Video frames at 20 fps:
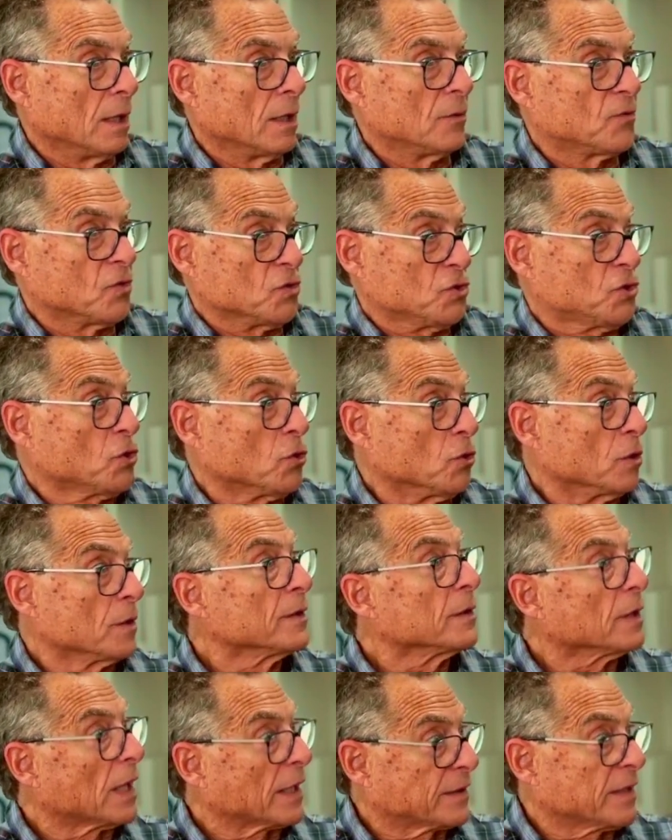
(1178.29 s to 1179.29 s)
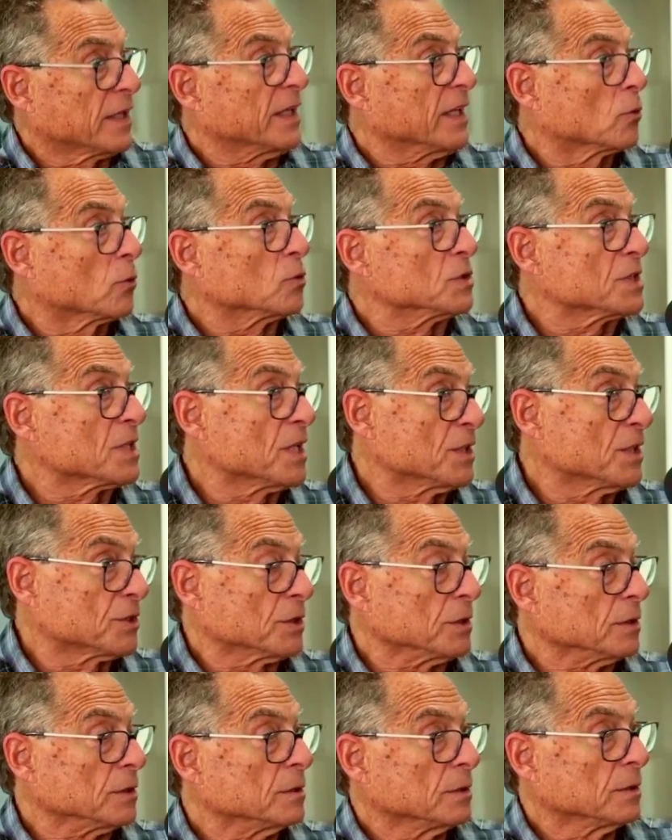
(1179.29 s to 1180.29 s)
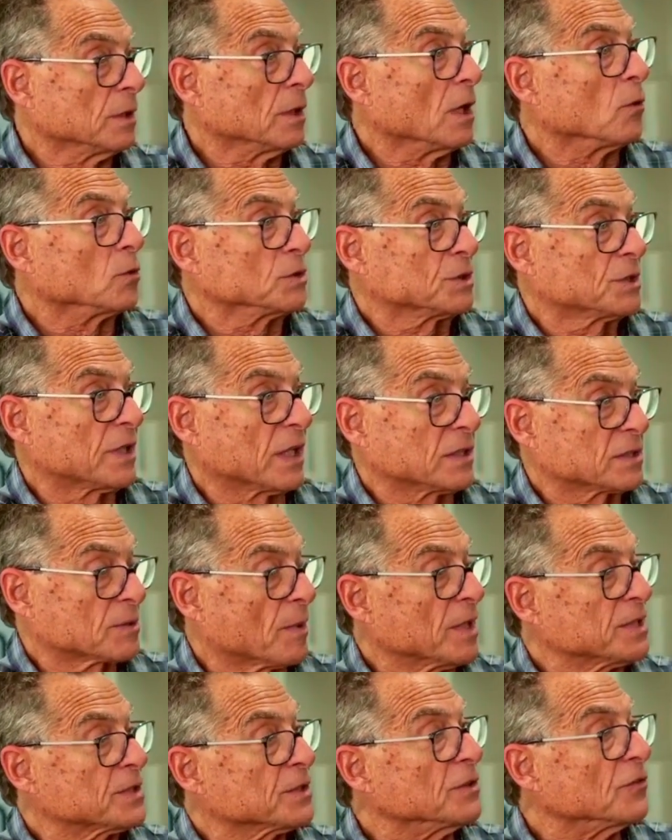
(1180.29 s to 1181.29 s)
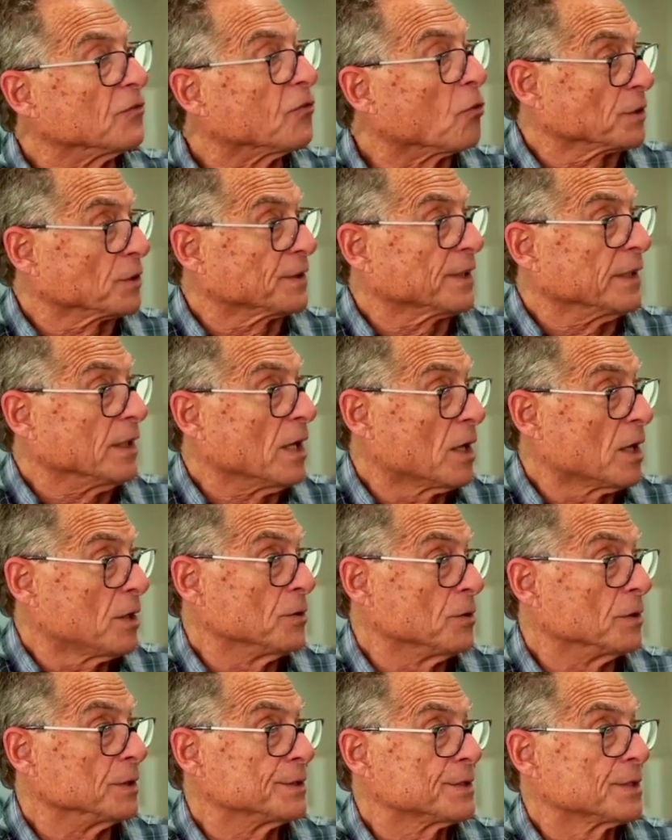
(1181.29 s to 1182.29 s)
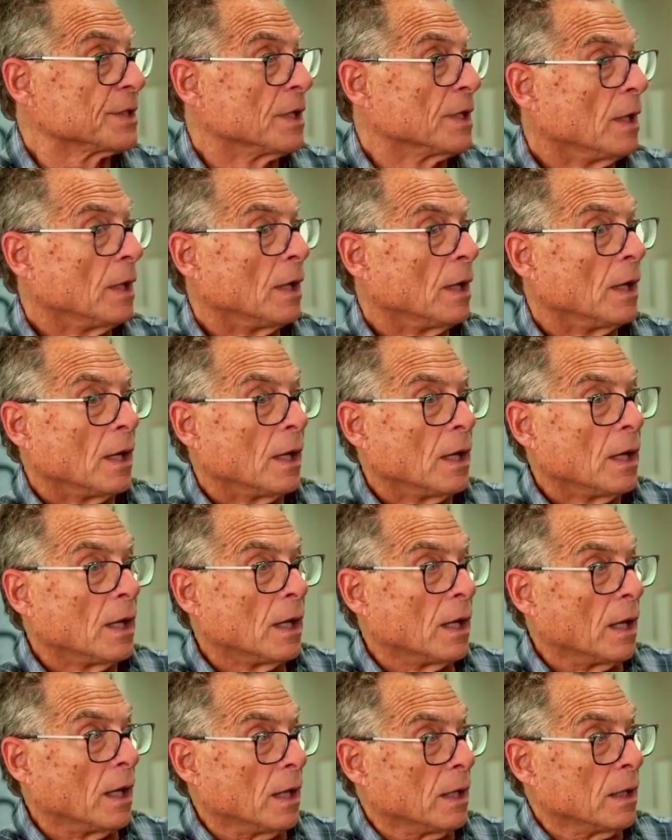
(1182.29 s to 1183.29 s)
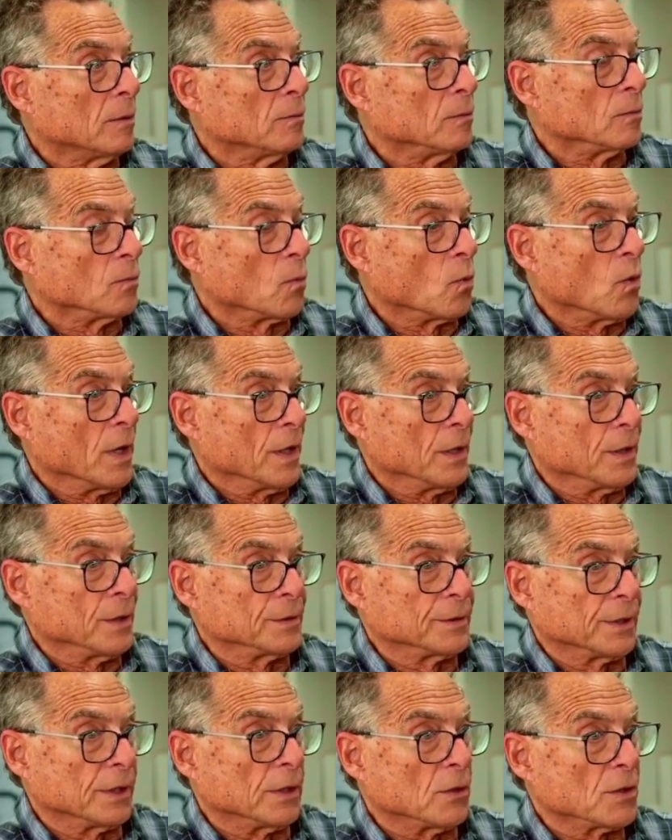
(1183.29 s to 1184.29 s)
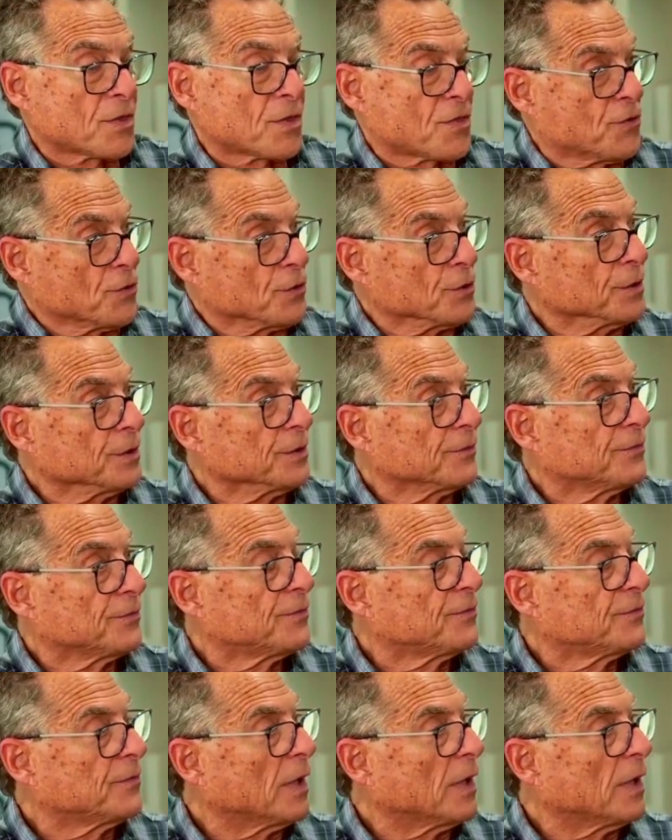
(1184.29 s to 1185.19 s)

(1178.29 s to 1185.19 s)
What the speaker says: For sure, like the Inquisition, which takes place in the 1400s, where, a third of